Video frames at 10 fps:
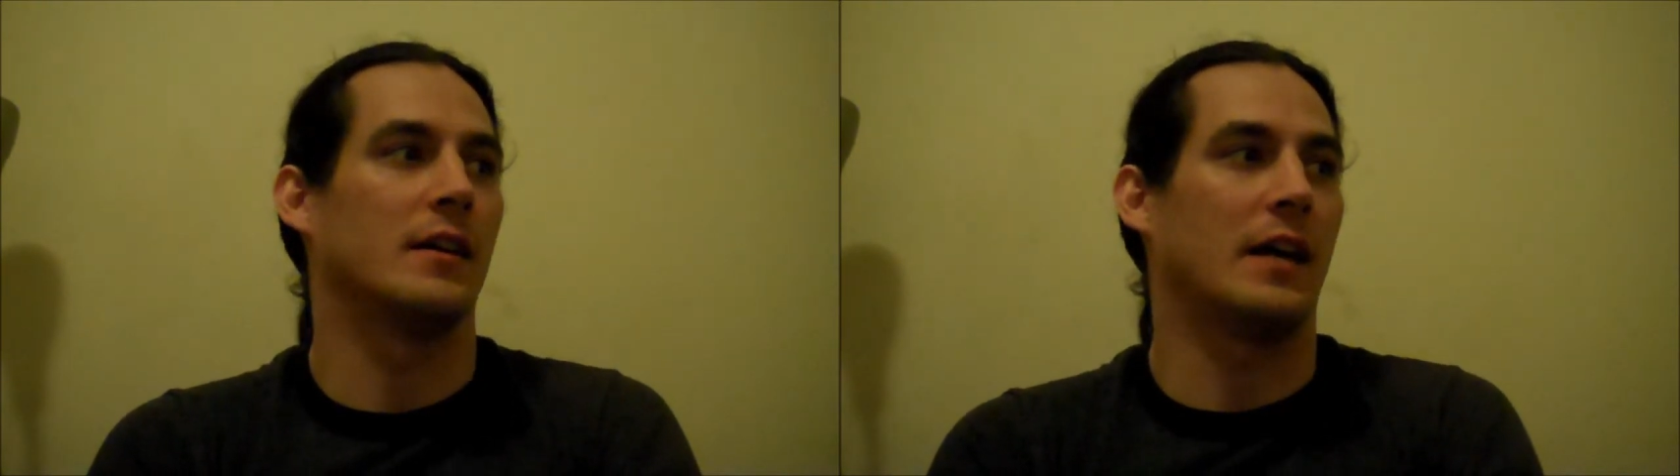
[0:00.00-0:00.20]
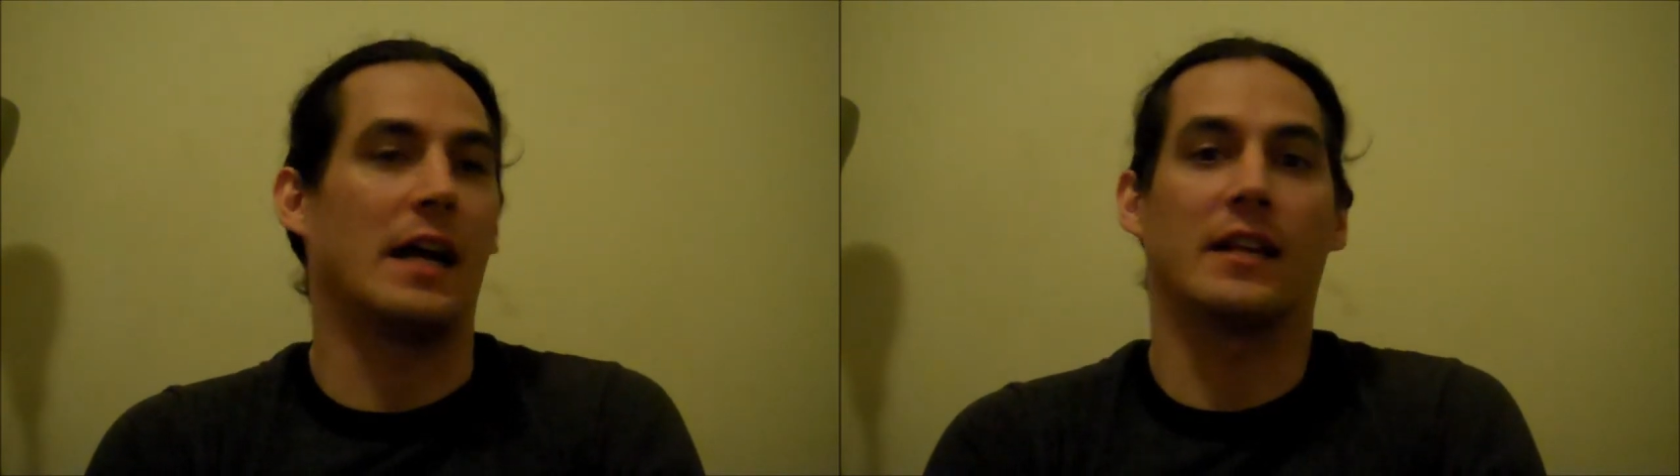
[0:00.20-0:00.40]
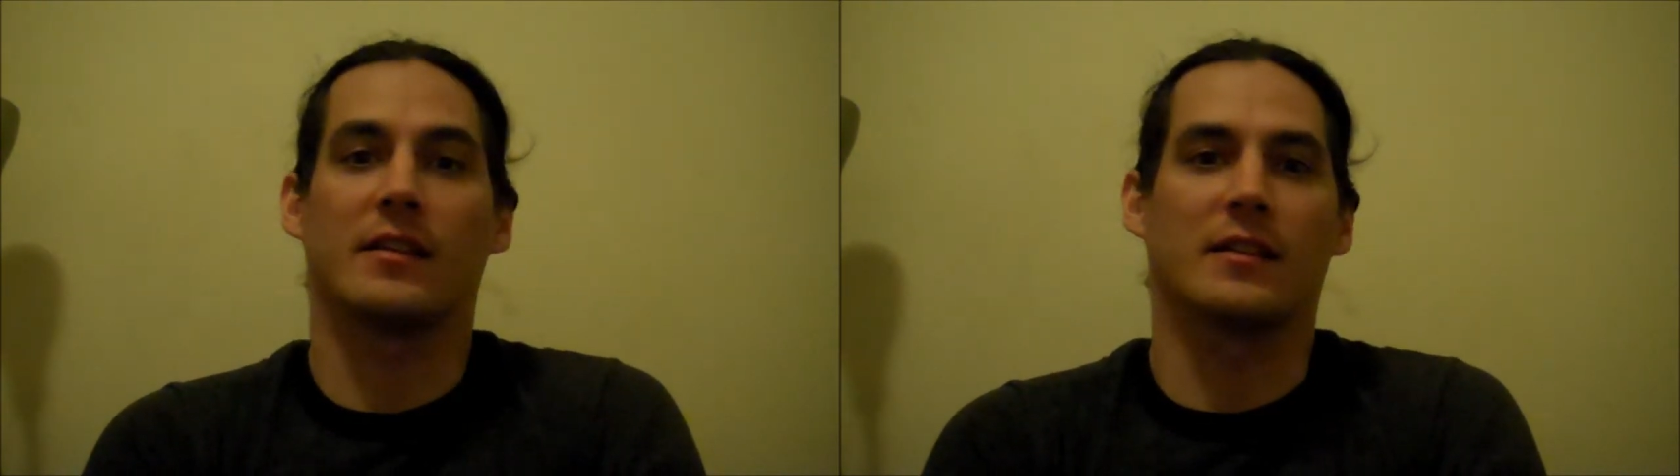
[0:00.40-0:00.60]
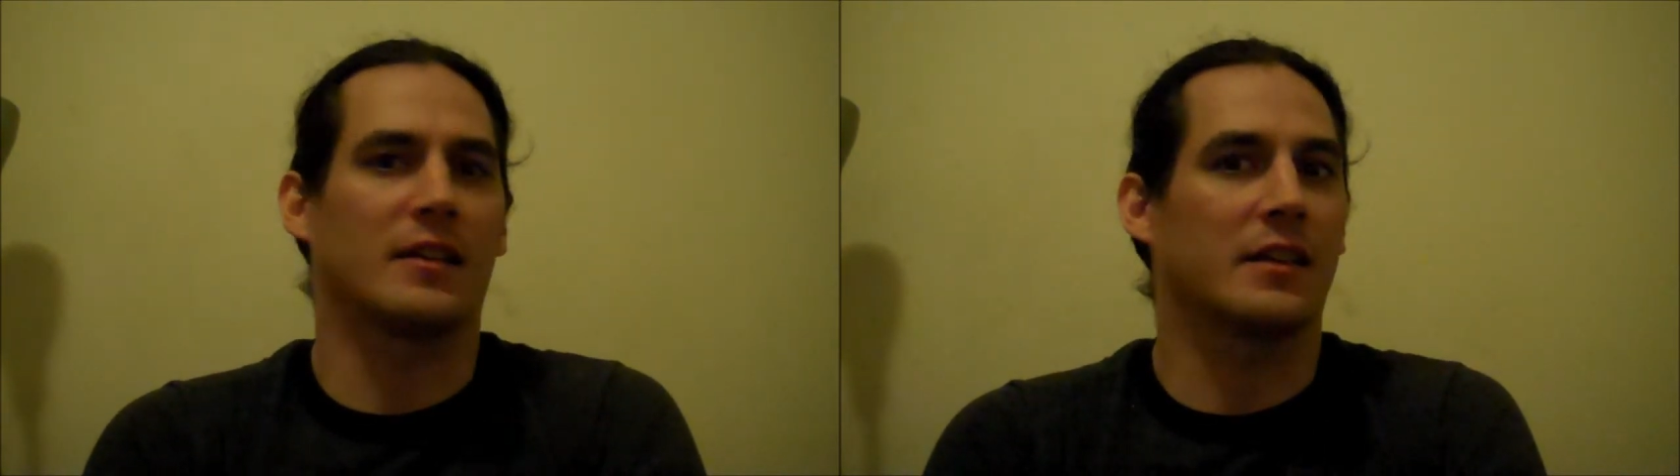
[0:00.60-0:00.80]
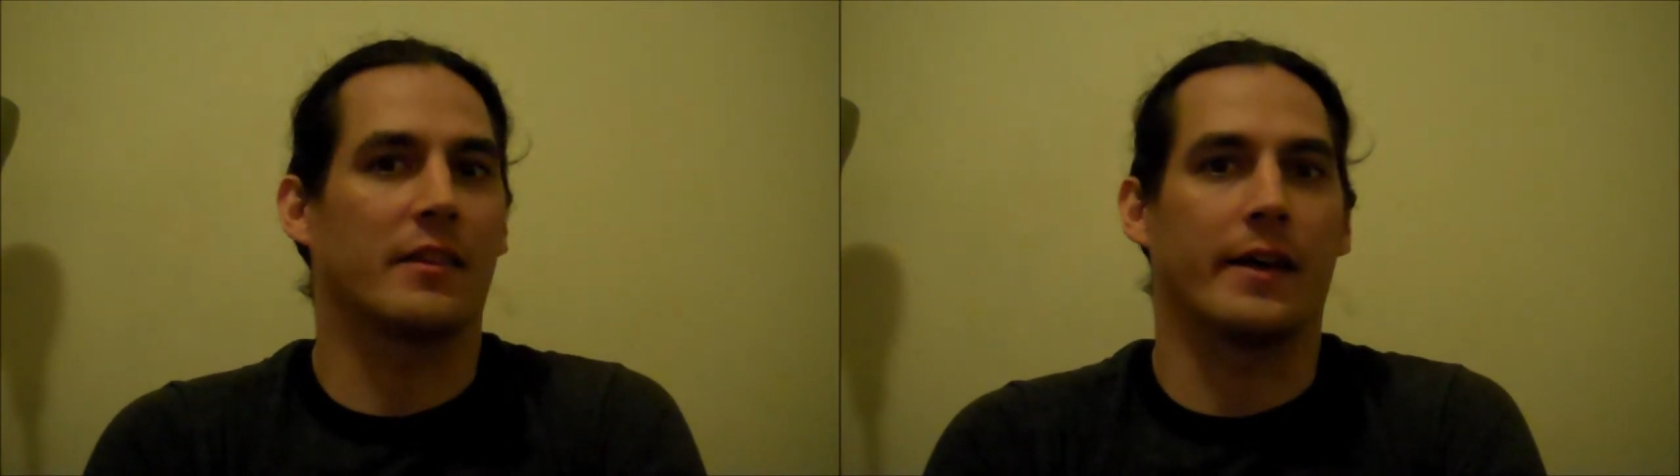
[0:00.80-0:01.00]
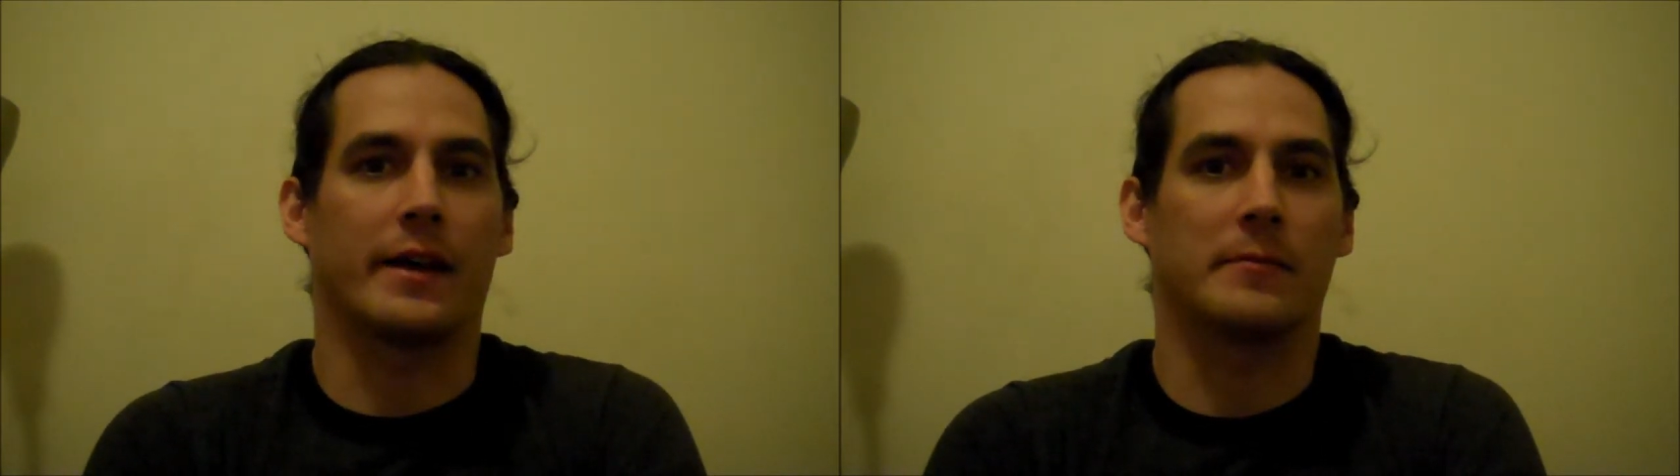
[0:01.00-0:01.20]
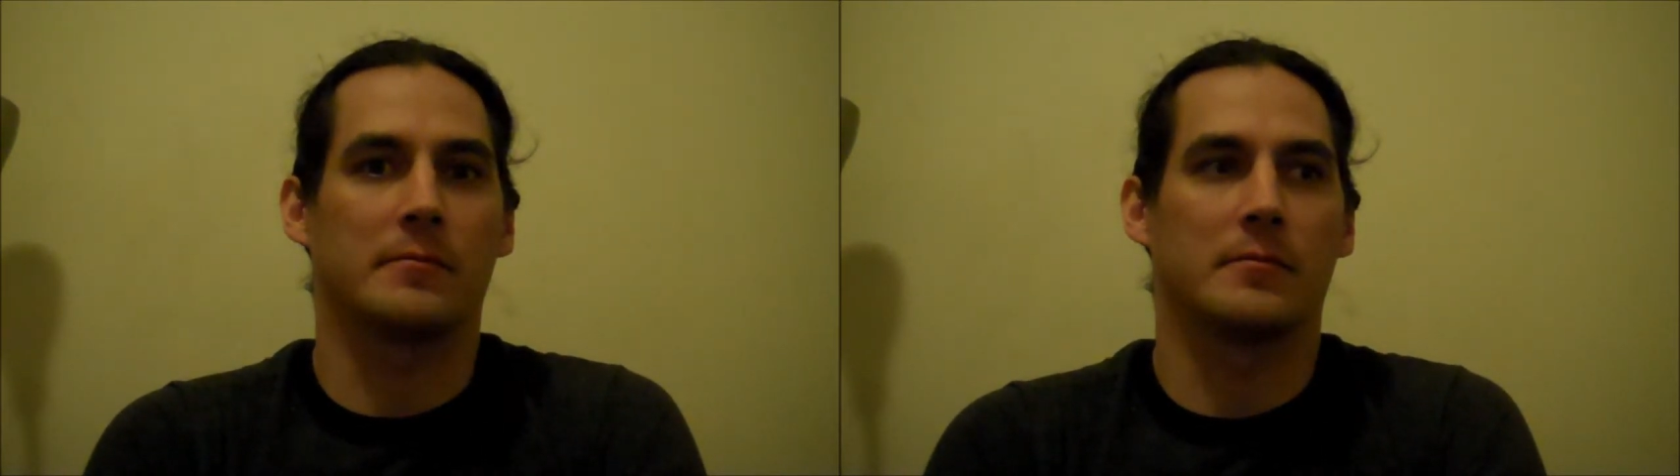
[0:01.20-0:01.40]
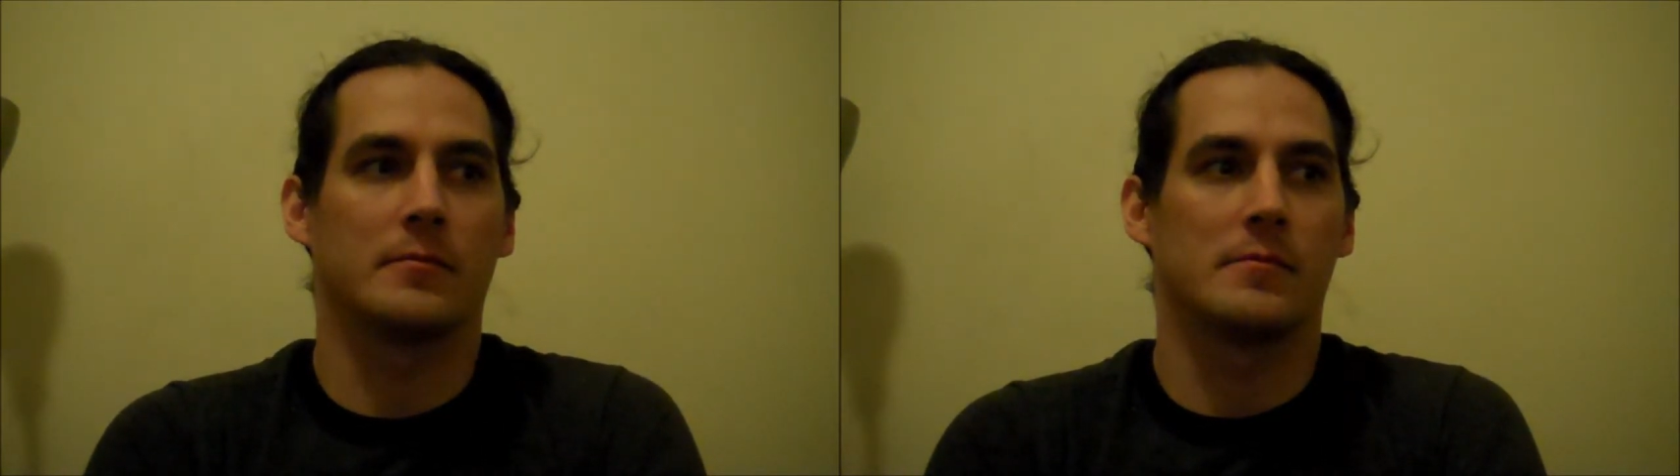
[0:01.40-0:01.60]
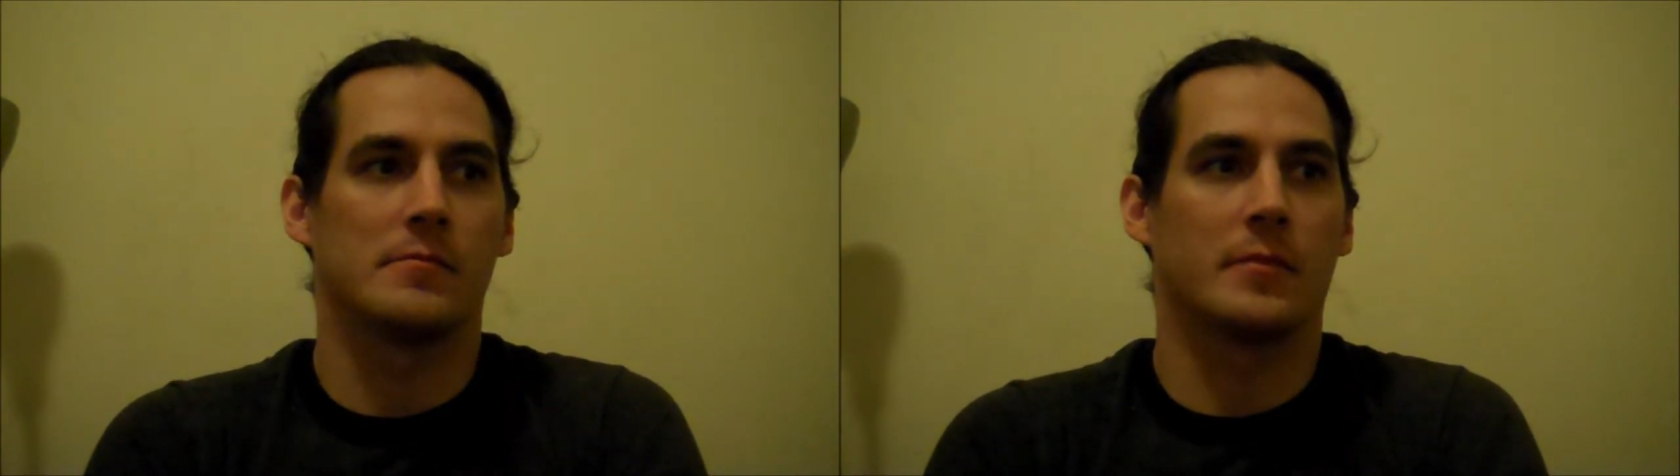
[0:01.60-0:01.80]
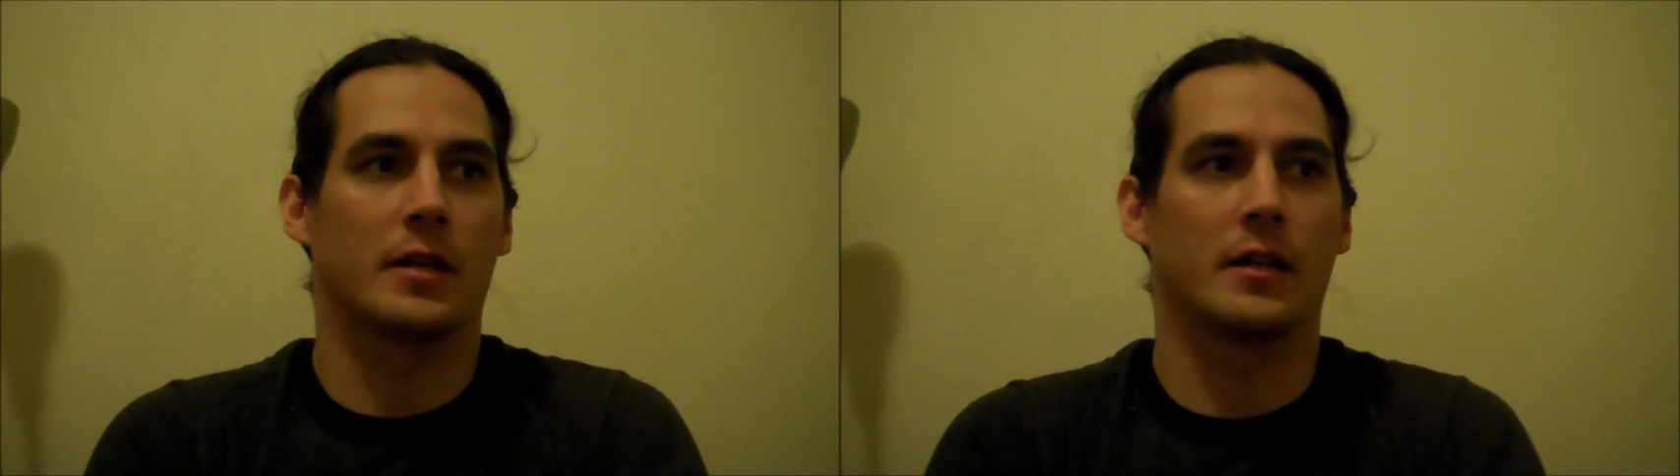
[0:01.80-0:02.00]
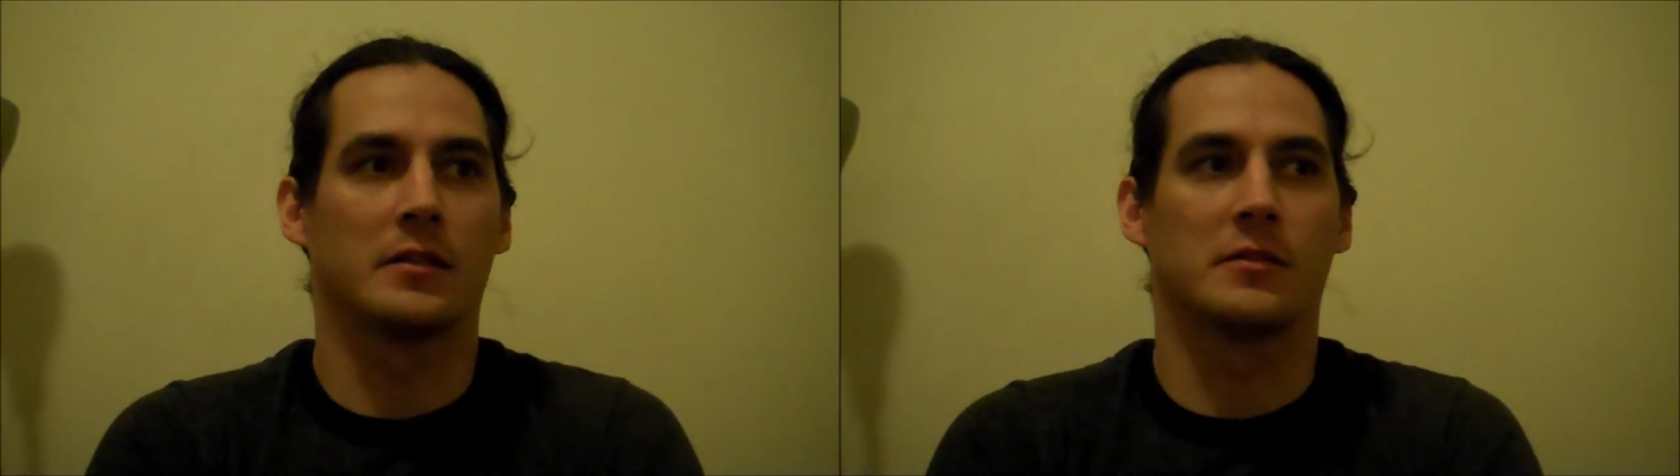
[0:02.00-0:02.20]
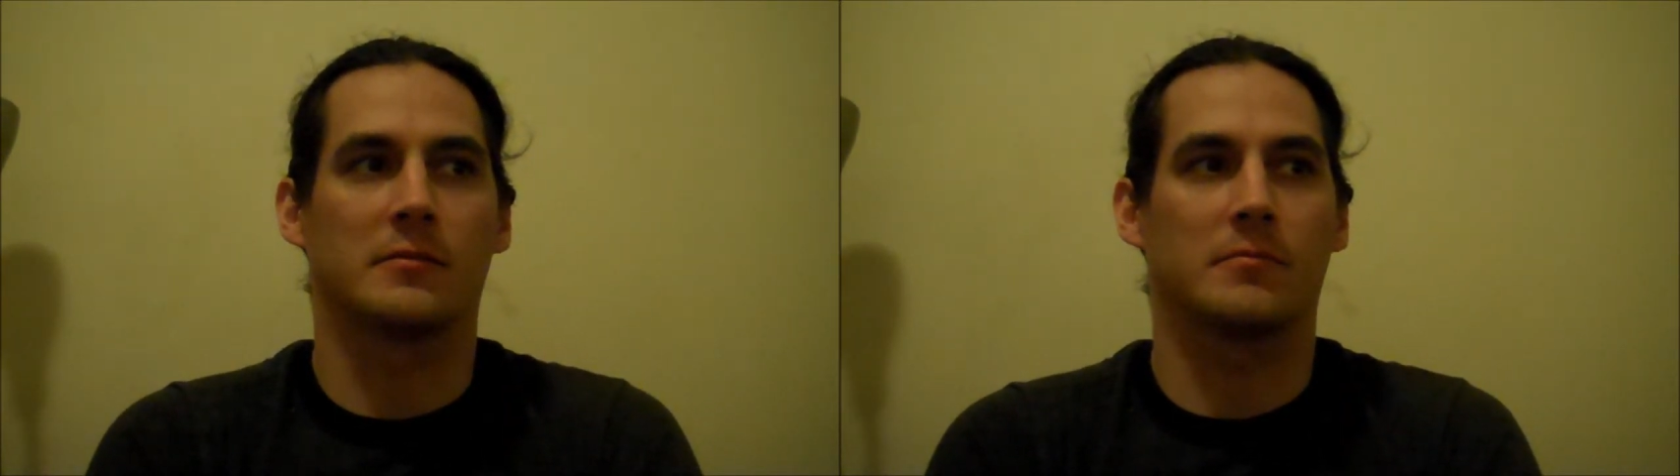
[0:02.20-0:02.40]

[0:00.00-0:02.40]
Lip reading: anything like that. Because